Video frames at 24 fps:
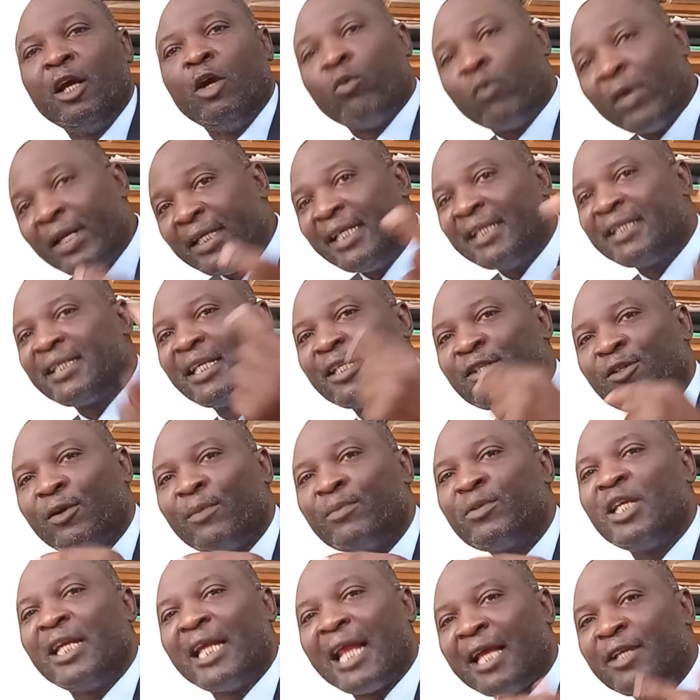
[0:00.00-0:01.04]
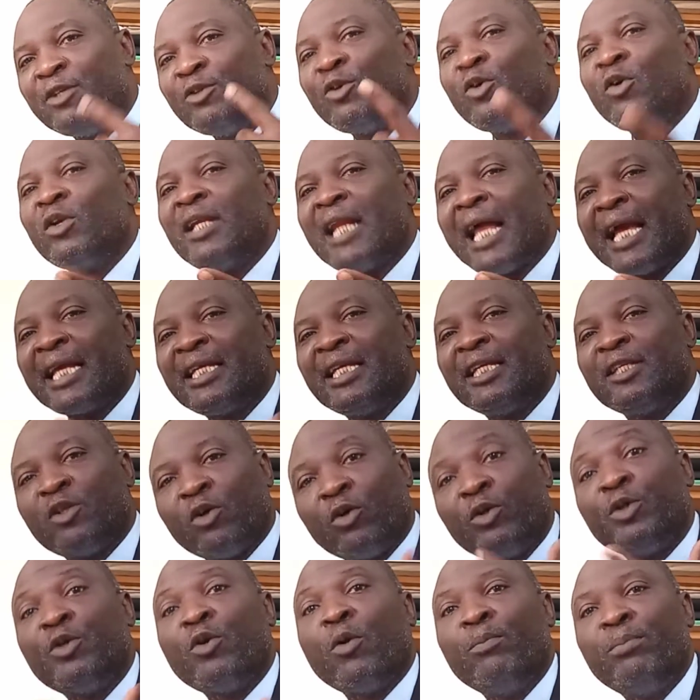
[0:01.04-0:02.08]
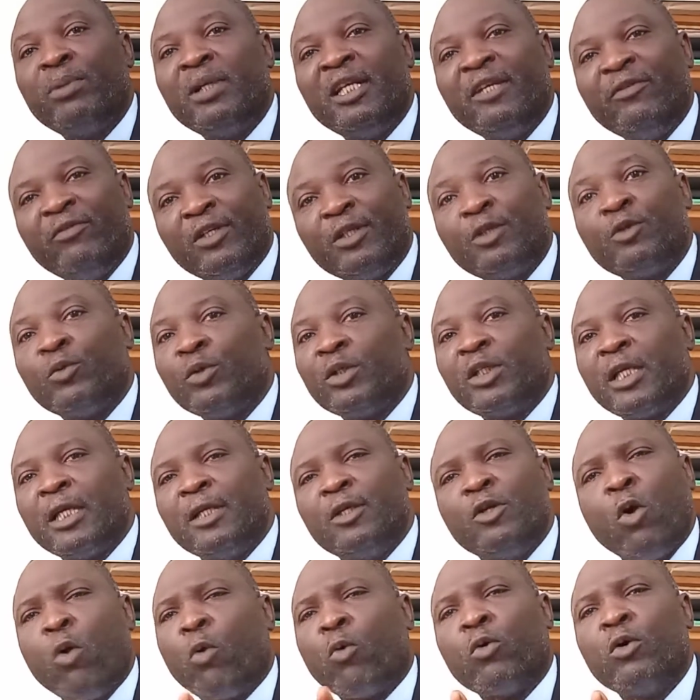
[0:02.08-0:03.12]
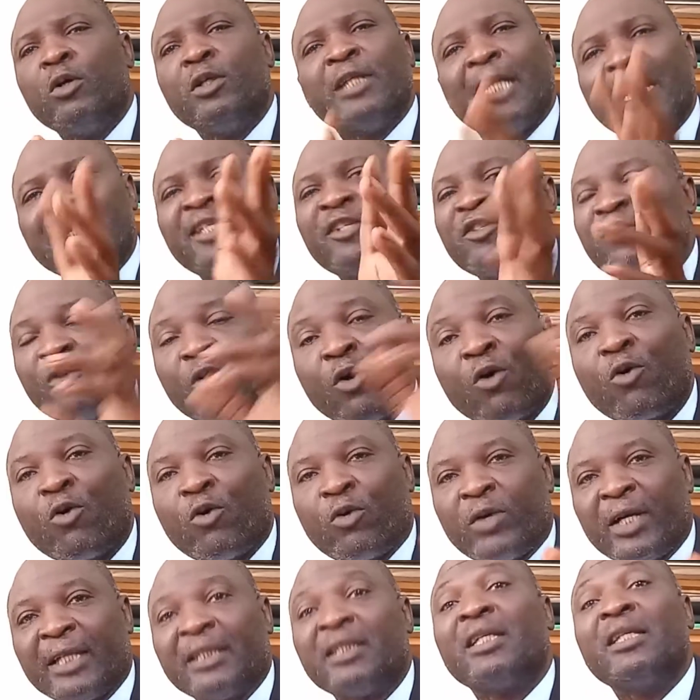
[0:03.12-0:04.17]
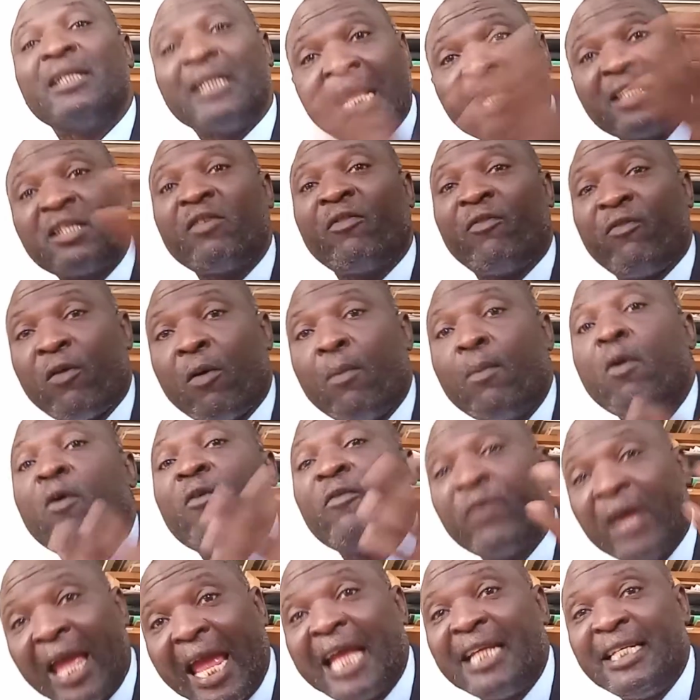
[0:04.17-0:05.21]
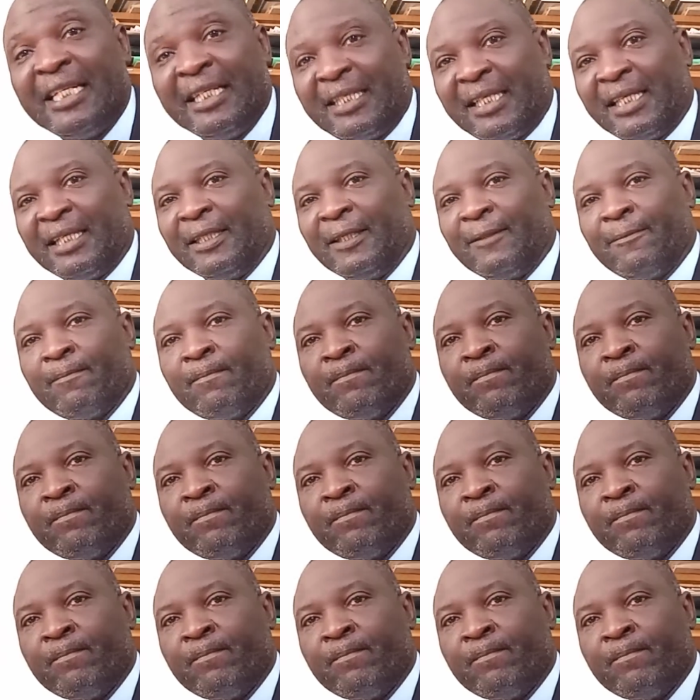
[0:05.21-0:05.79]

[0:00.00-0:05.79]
When they say something and you don't like it or you don't believe it, you say, no, that is not correct. That's a form of editing.